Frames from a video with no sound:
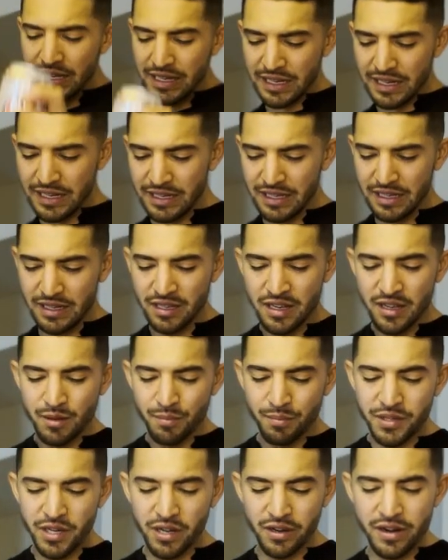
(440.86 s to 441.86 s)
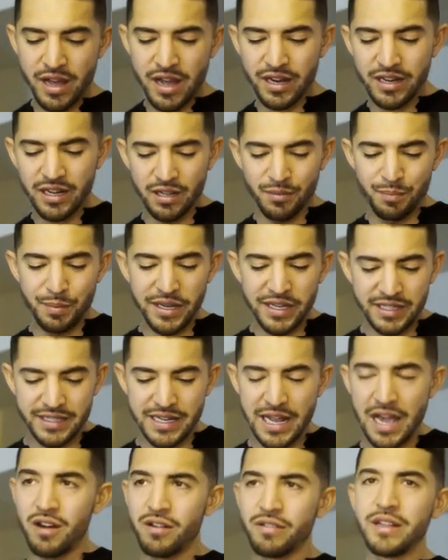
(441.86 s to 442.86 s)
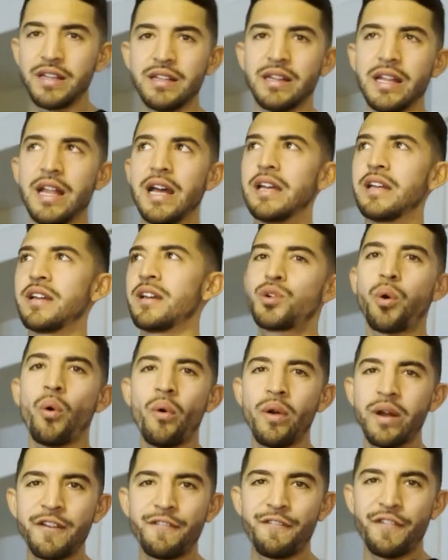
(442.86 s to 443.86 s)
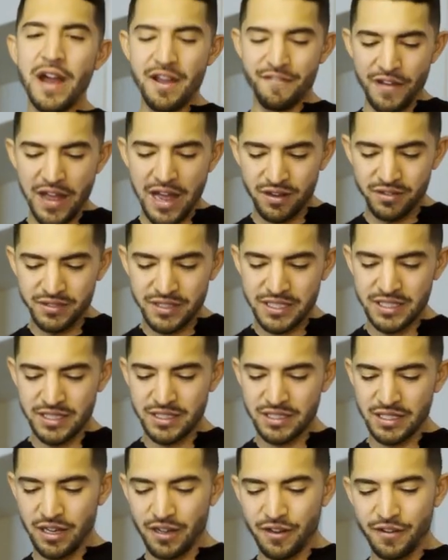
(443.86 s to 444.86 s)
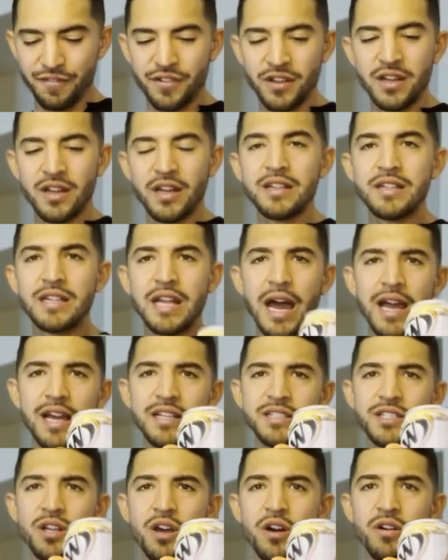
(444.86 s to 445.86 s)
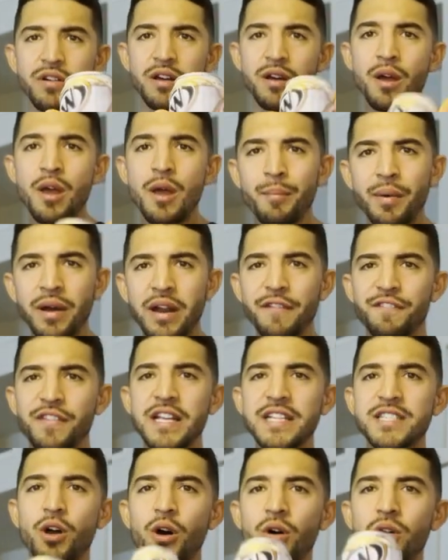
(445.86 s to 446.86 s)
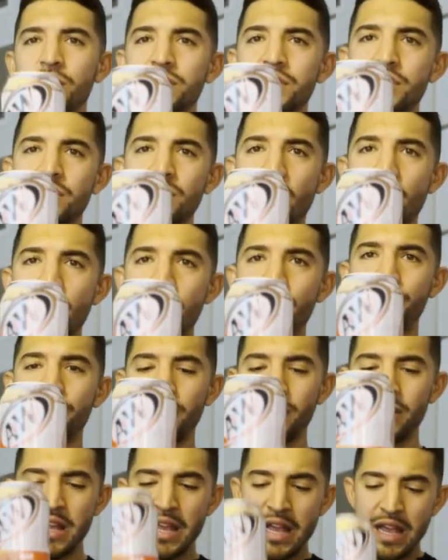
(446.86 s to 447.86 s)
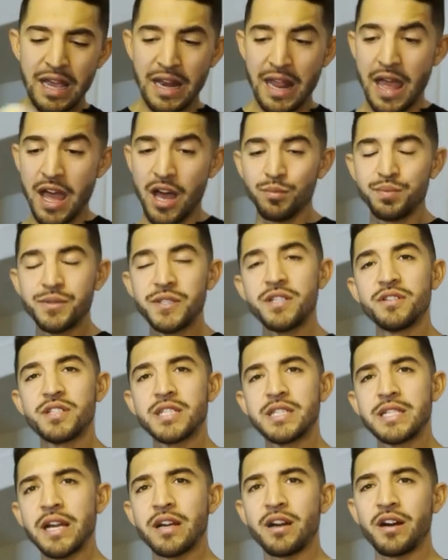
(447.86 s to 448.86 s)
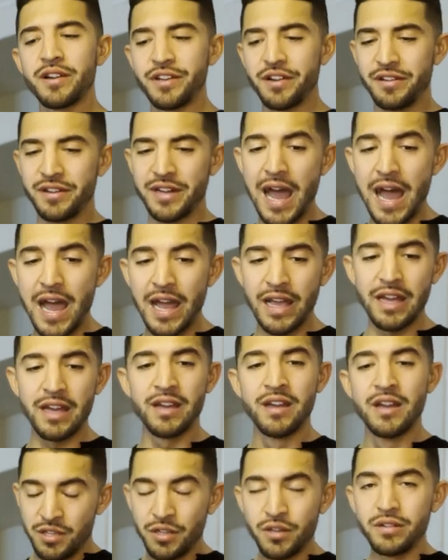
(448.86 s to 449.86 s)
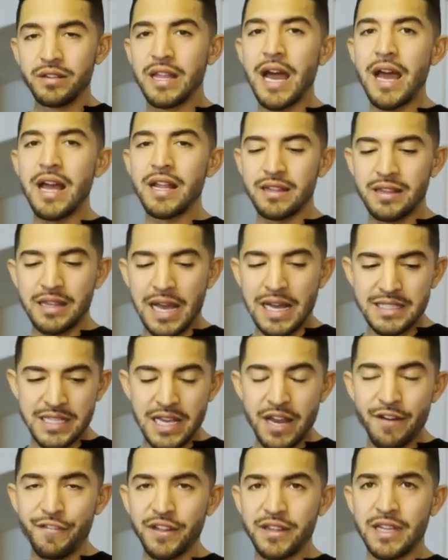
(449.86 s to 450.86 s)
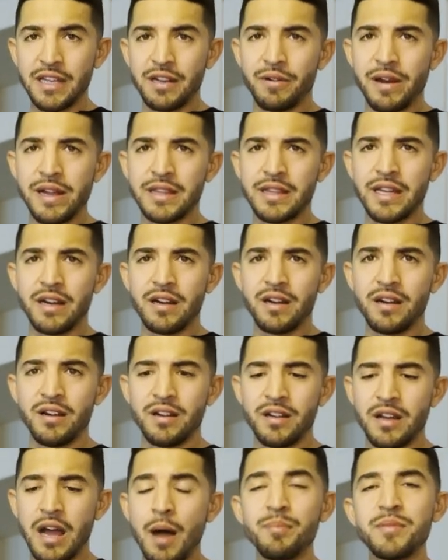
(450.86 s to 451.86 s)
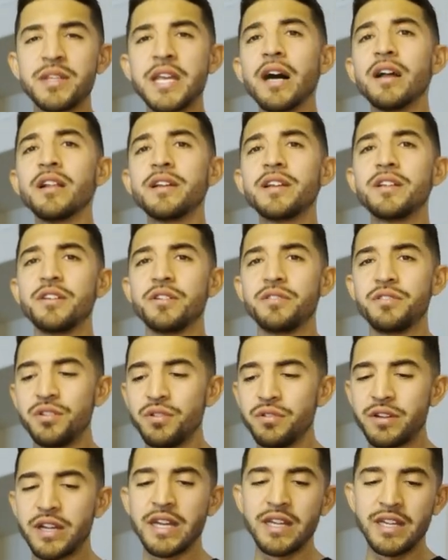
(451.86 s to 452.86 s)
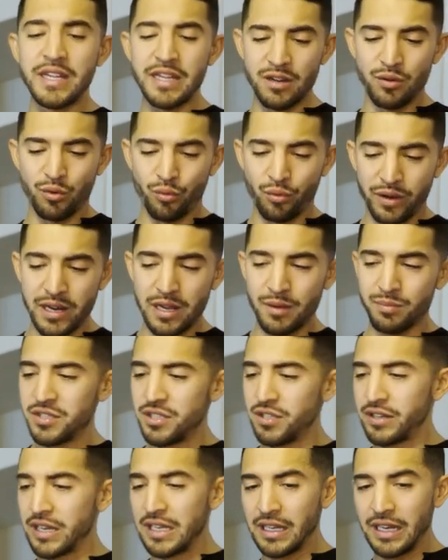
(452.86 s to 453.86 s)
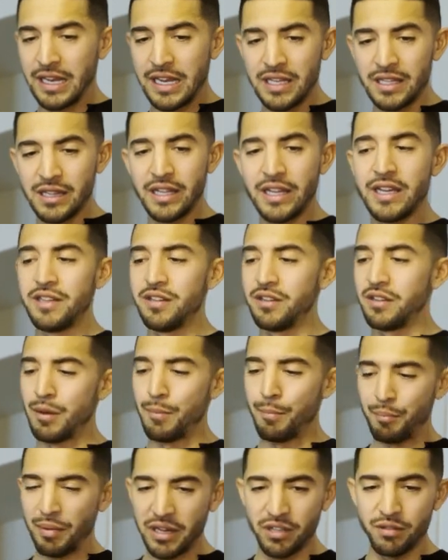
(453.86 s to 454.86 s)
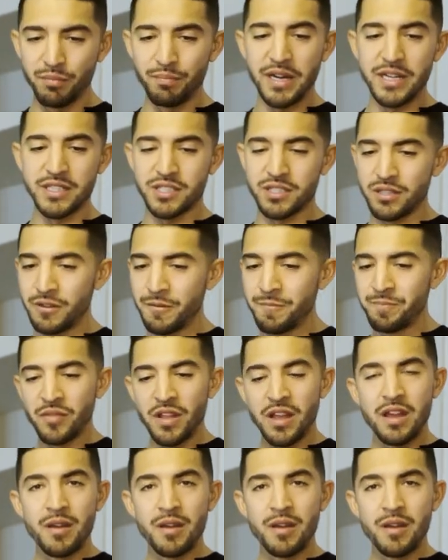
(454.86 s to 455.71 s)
get it. You're not gonna be downing like 25 ounces of diet soda. But if this holds you over and helps you stick on your diet, dude, that, that's everything right there. I'm telling you, you can get ripped, you can get lean, you can build muscle,